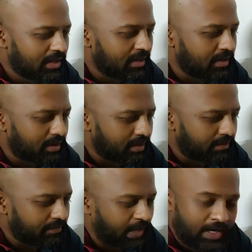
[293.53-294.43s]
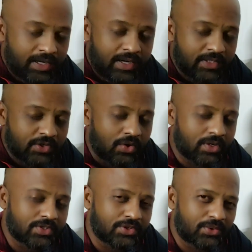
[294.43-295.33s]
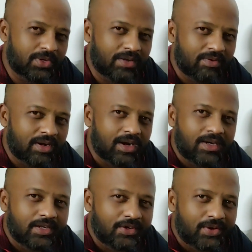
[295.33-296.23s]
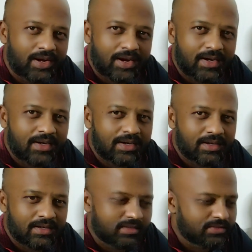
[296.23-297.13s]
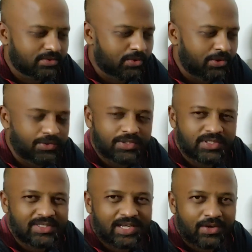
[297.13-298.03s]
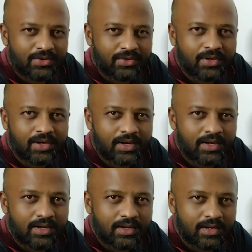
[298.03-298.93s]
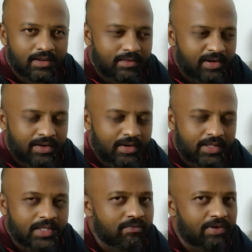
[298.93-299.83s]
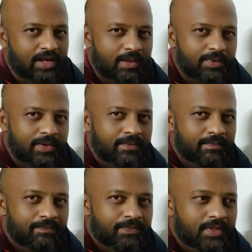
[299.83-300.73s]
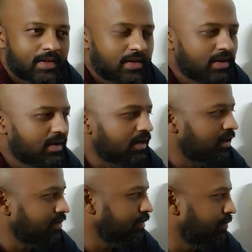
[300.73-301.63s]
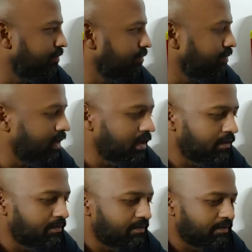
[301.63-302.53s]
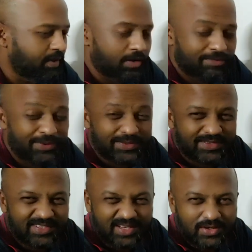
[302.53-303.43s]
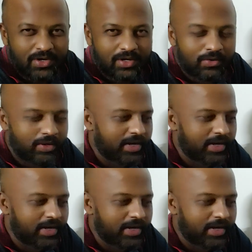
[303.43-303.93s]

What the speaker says: and as long as you don't have a cut in your hand, it's going to just stay on your hand, and nothing will happen. So of course, that's not a good